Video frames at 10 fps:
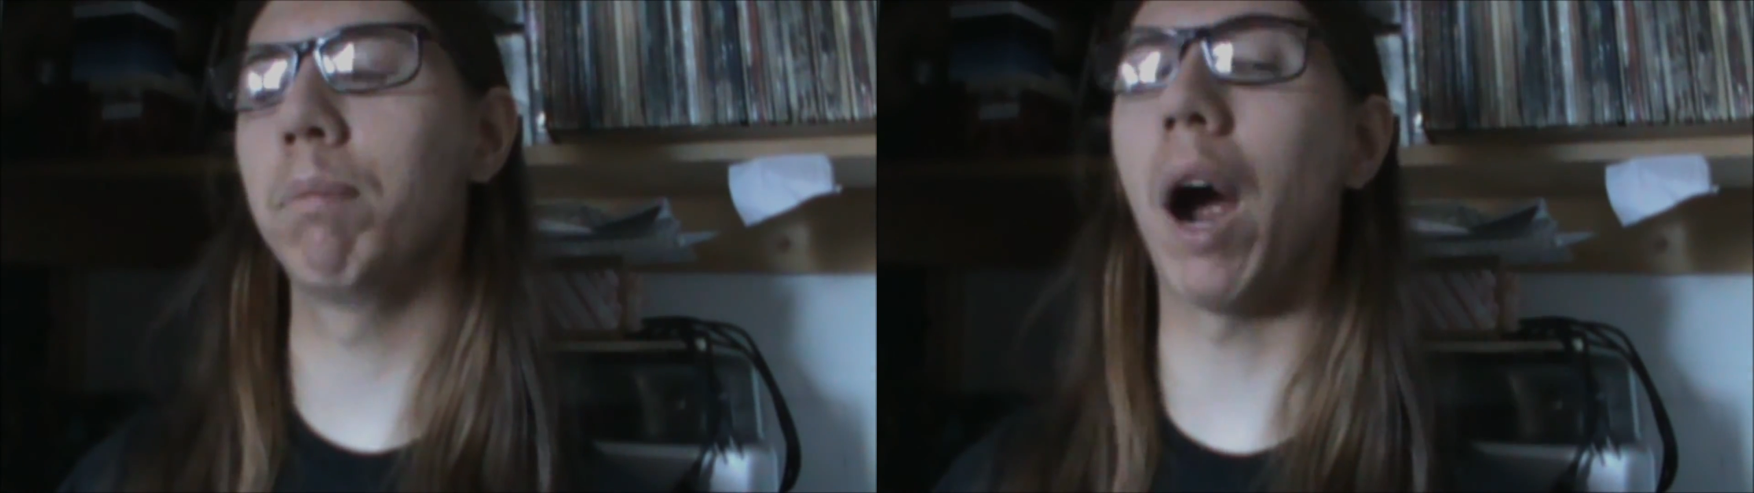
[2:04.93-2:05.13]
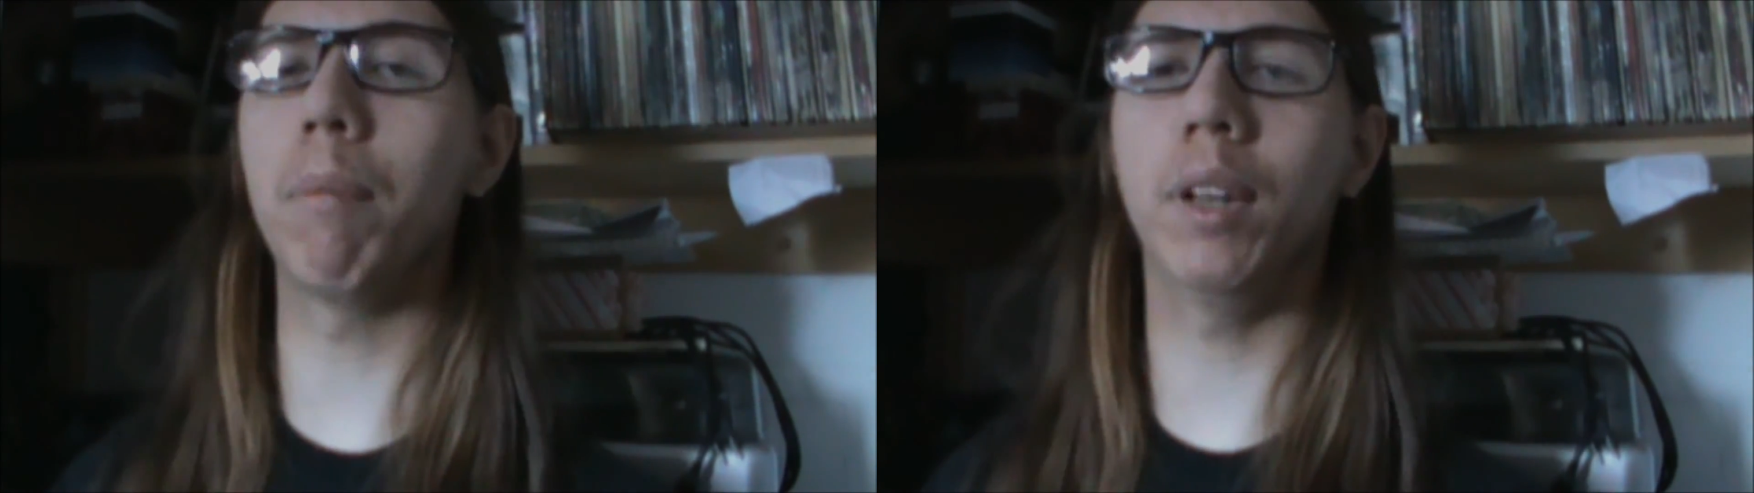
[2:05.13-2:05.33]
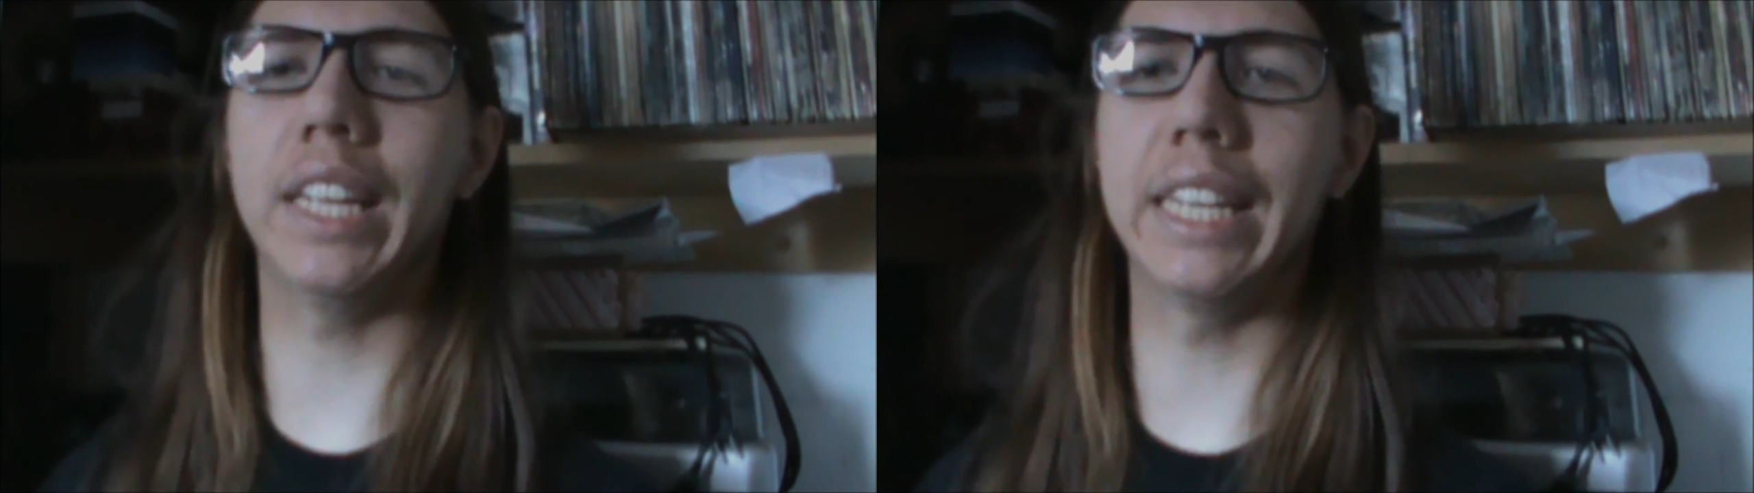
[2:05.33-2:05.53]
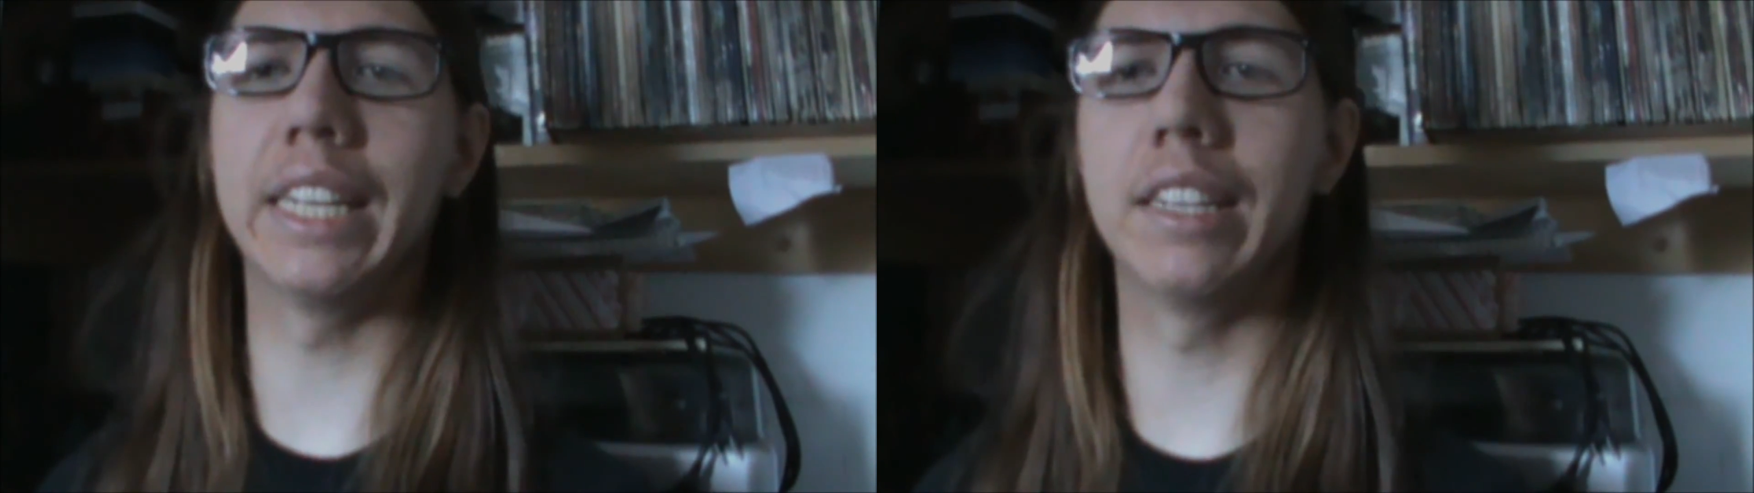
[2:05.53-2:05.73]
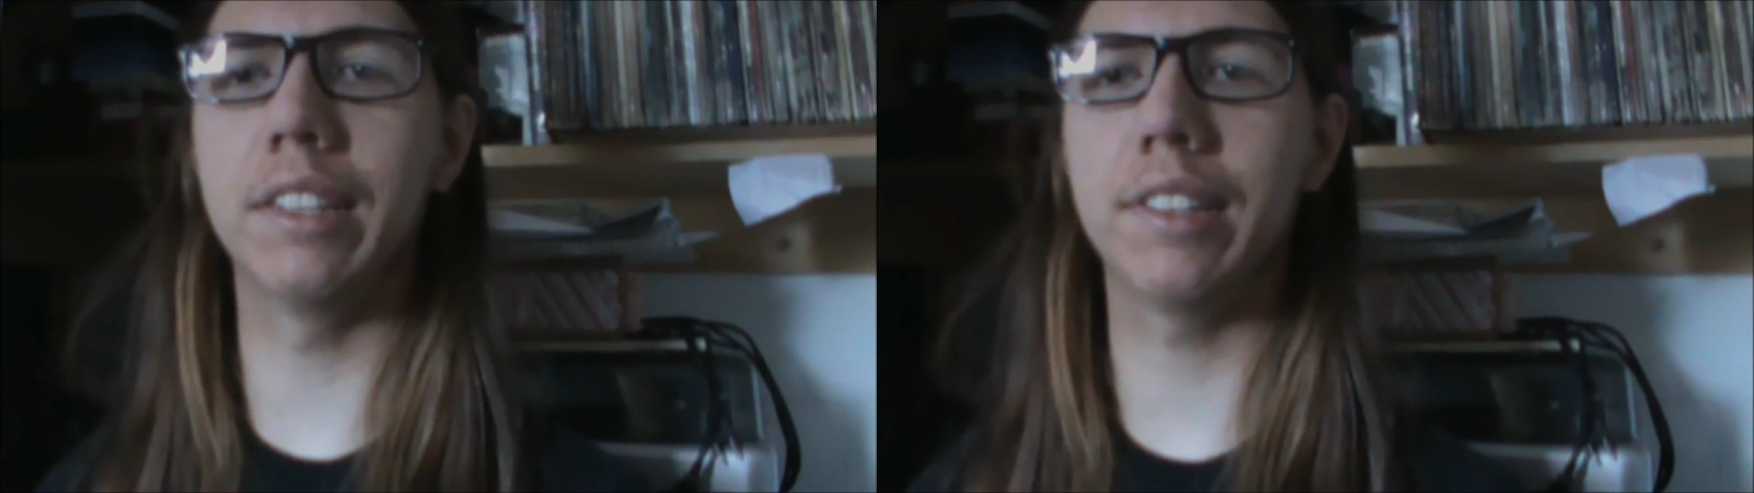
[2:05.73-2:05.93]
Probably
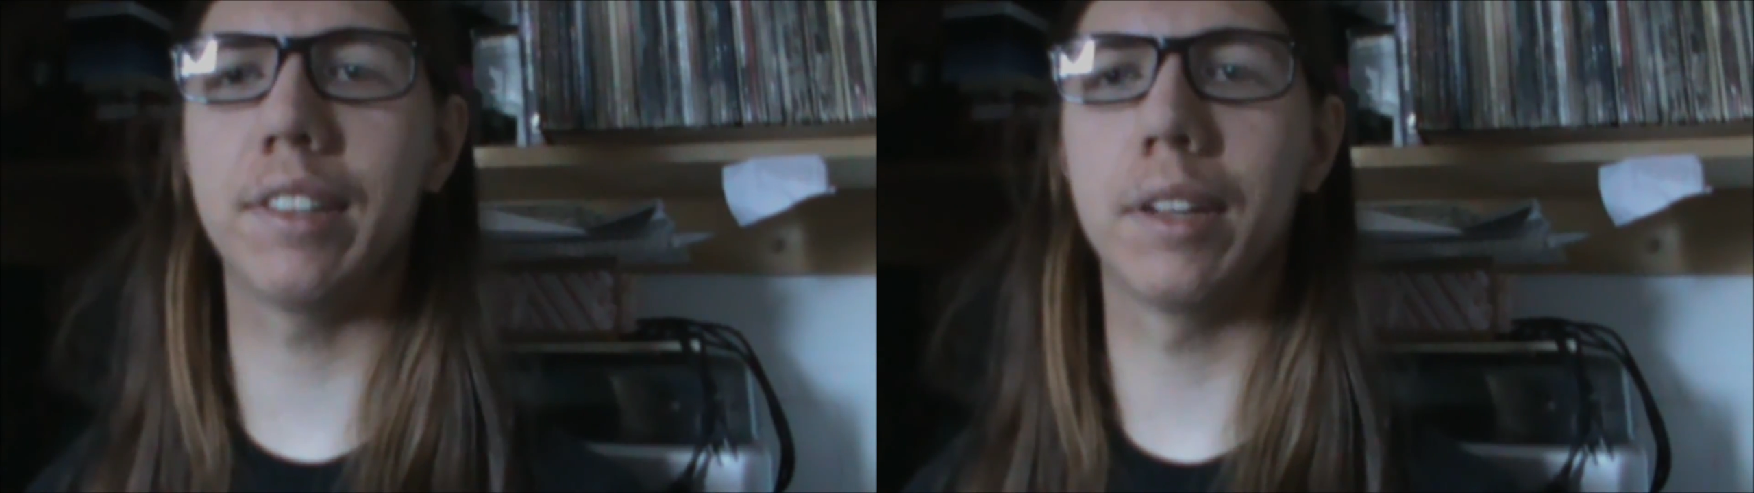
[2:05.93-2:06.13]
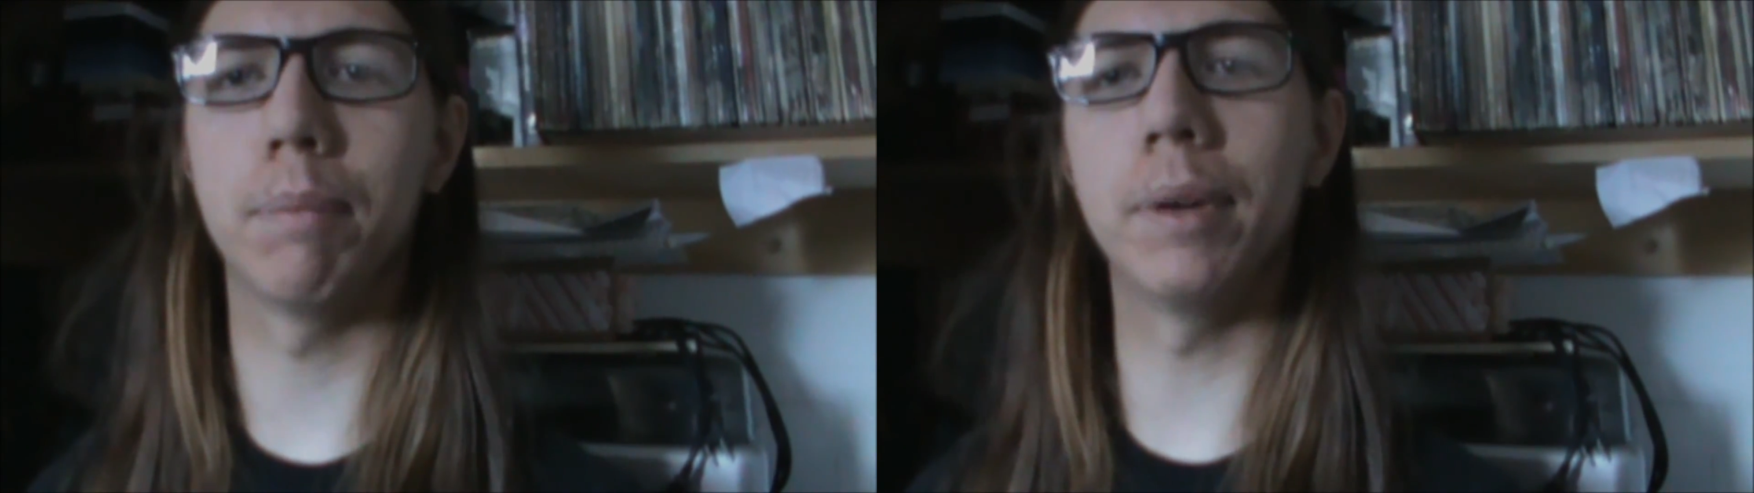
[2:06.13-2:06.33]
is,